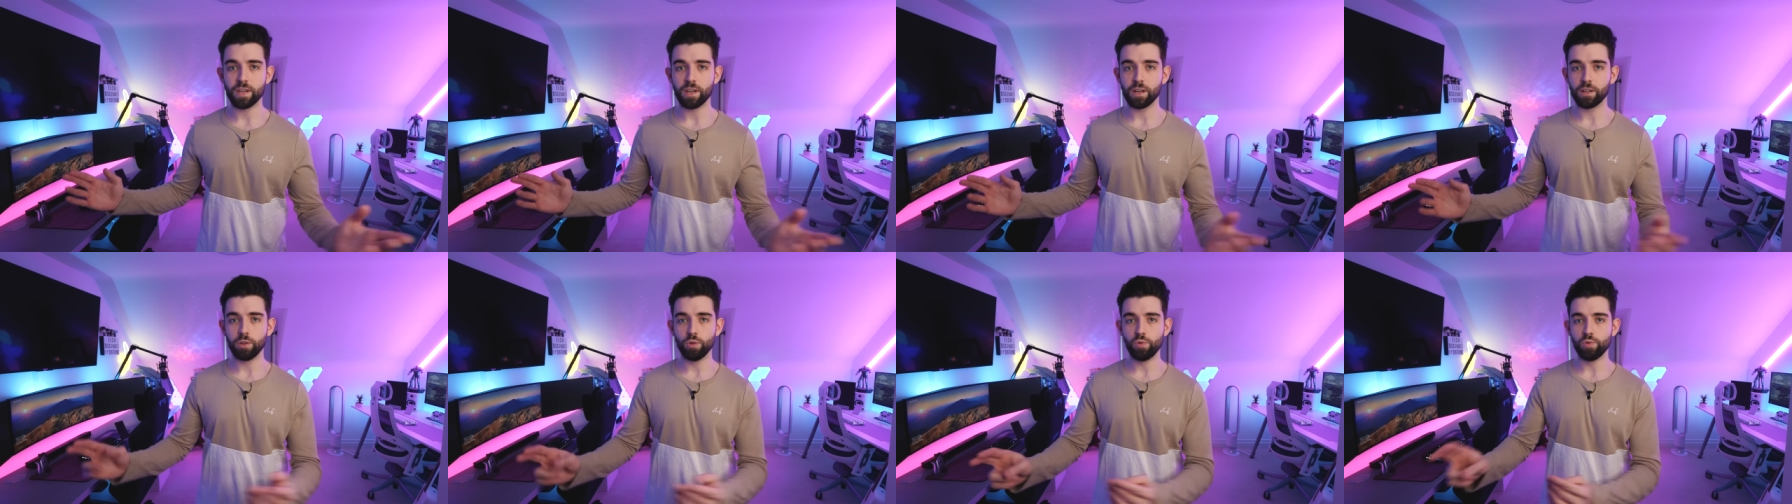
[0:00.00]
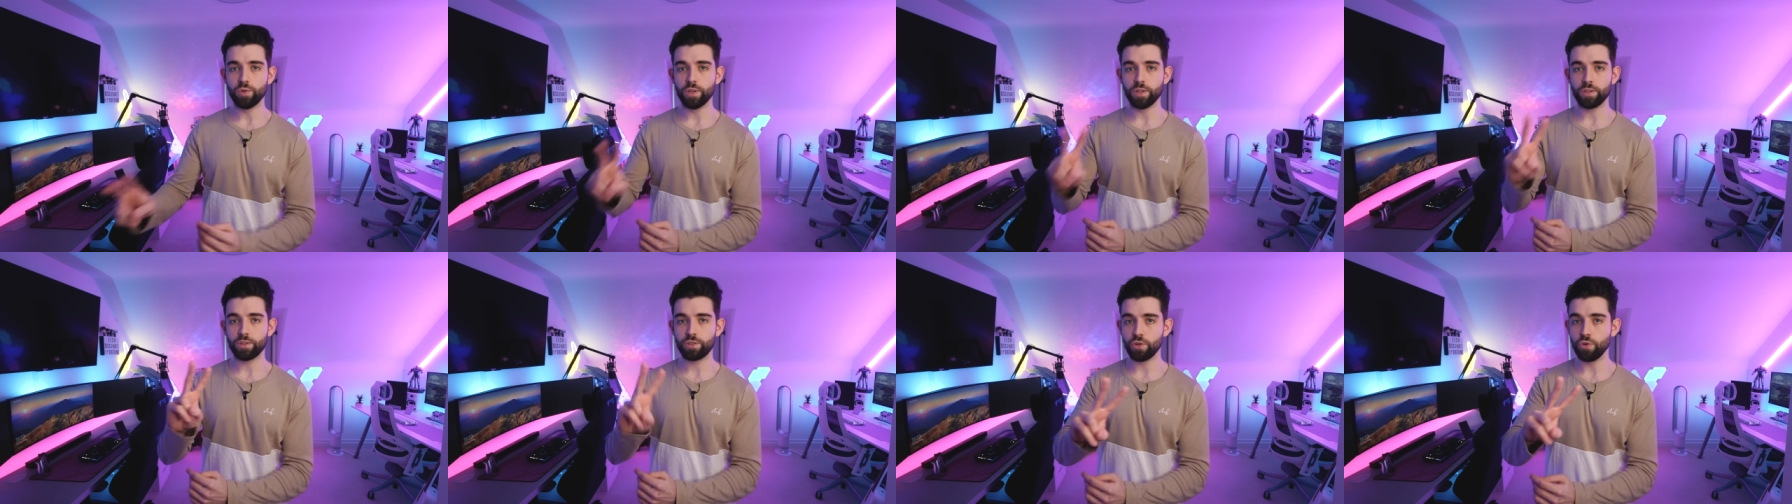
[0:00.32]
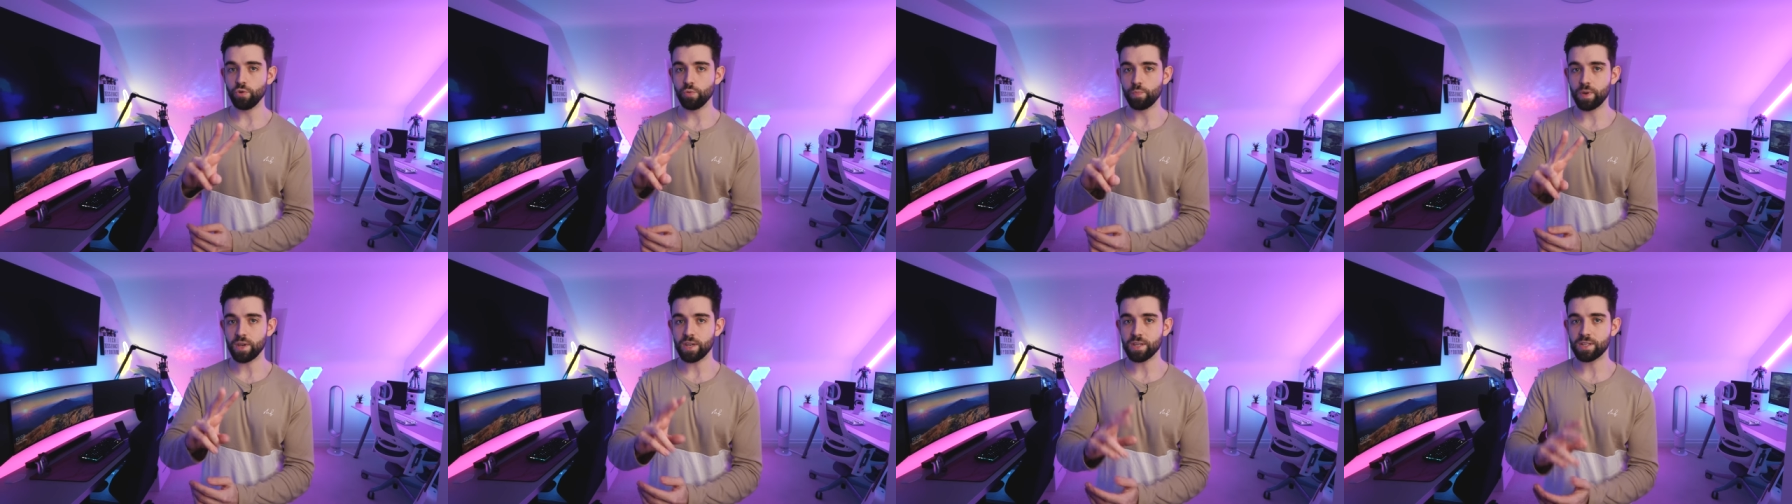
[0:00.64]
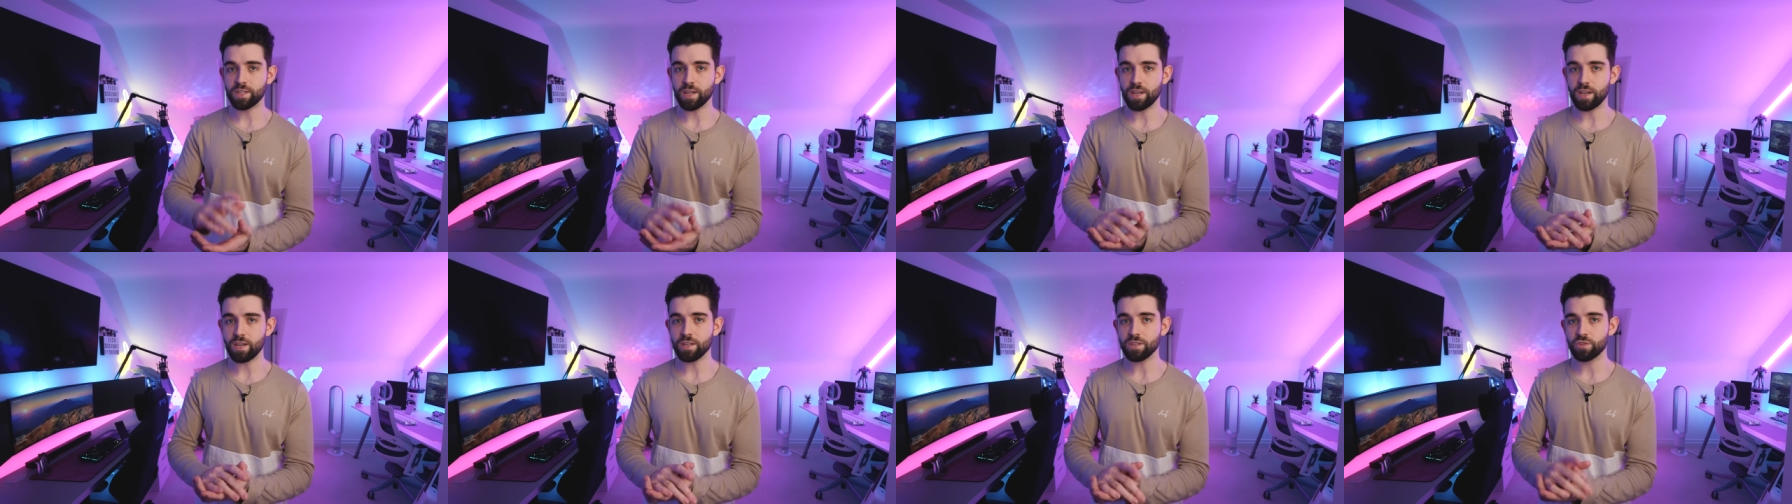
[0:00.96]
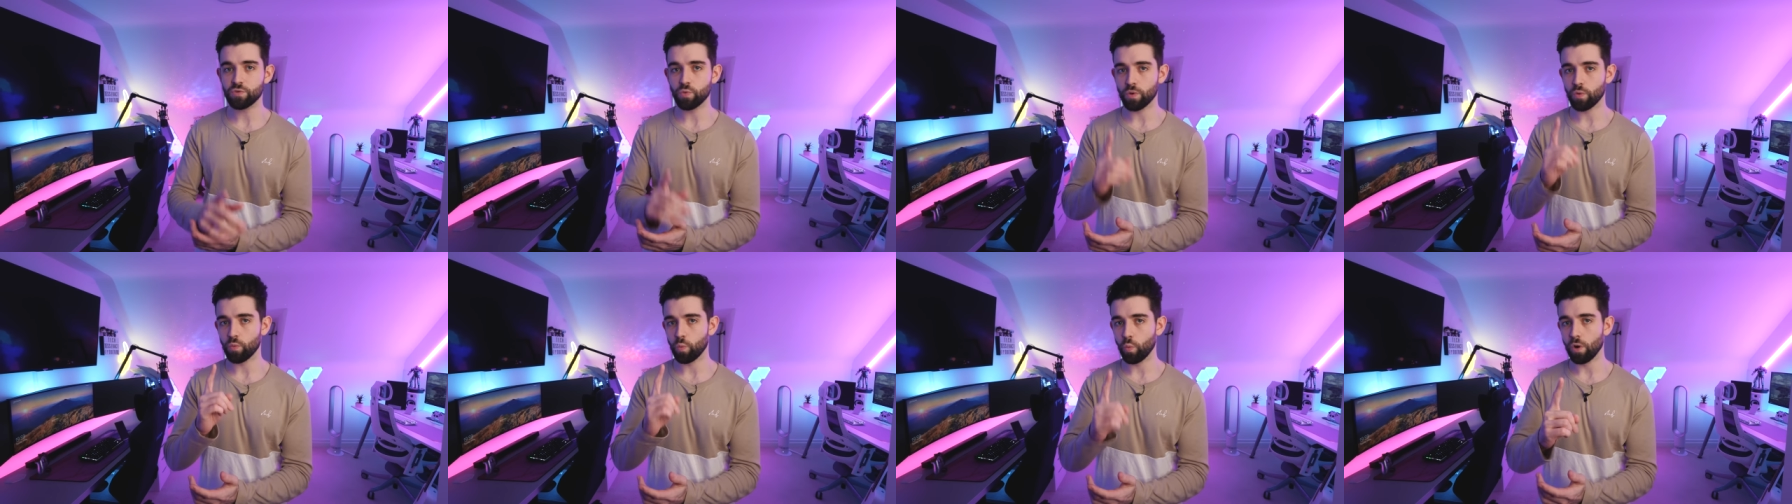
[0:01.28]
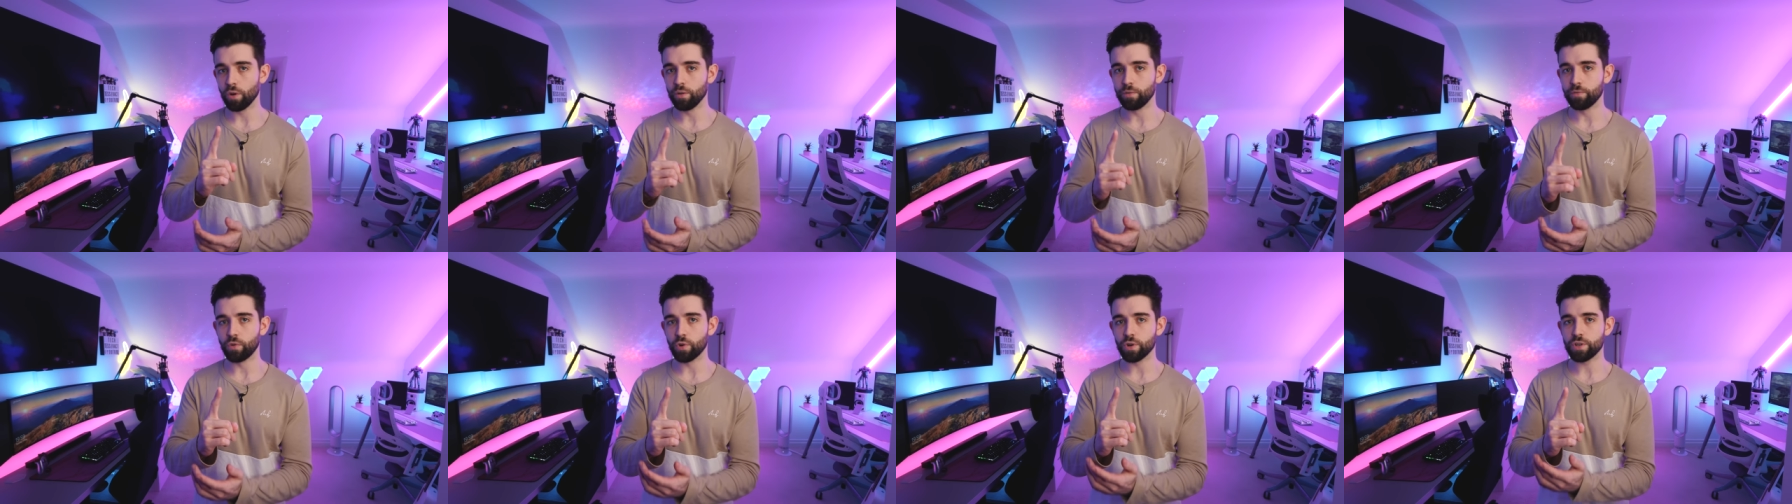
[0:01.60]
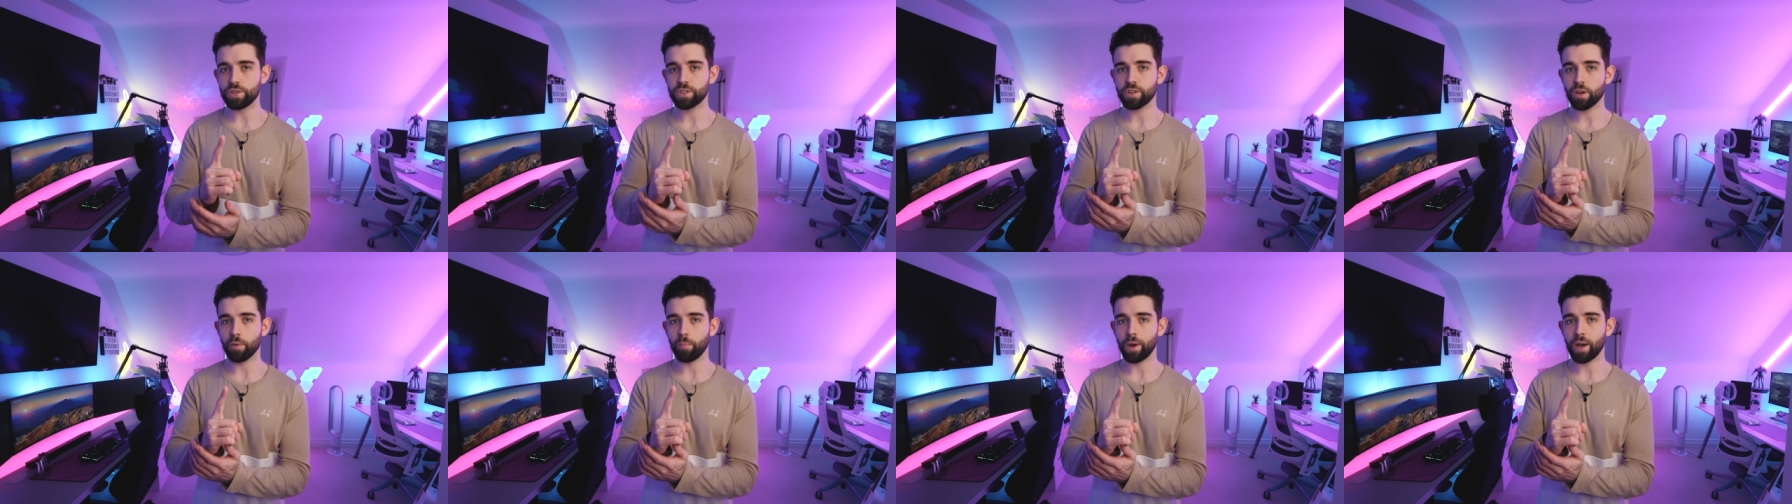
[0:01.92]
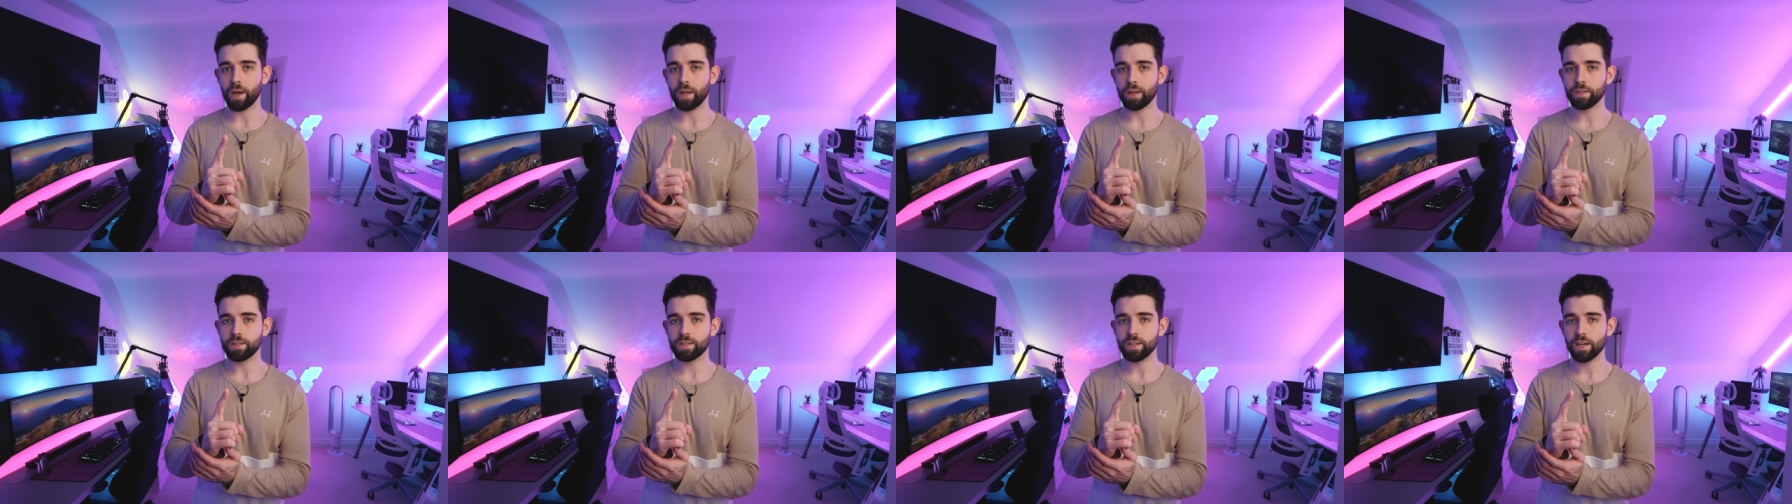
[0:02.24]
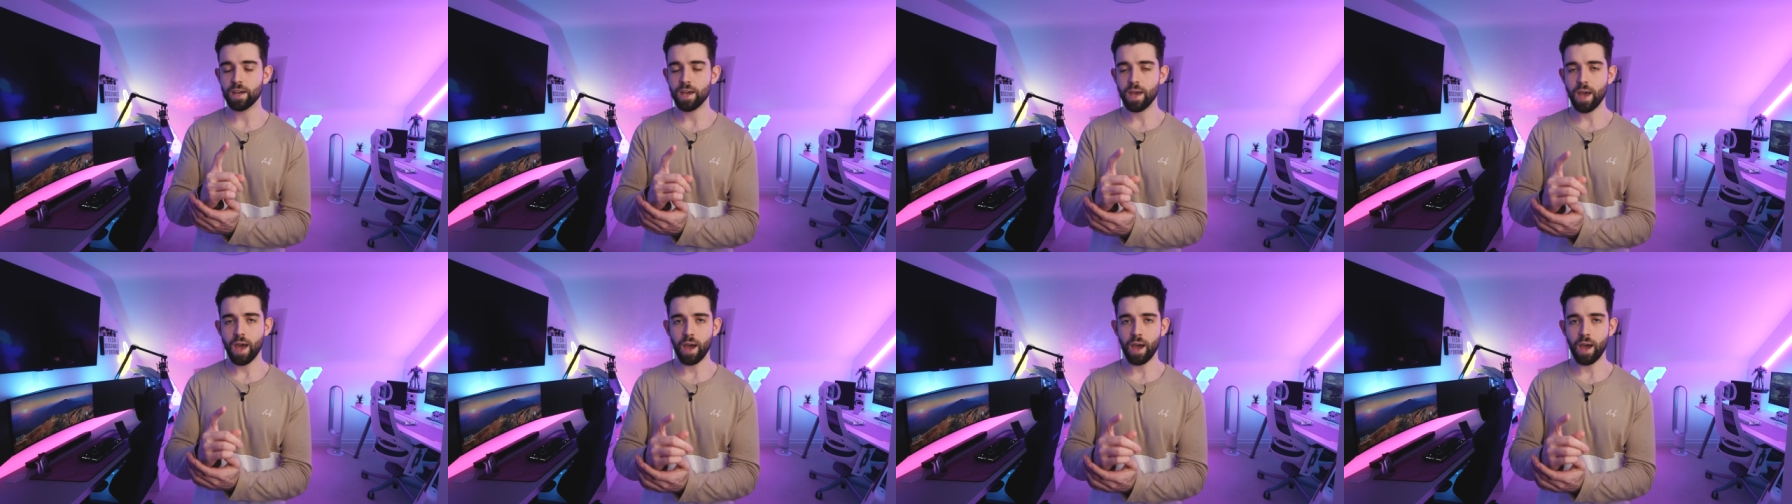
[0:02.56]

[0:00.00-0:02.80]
including two PCs with one voice command,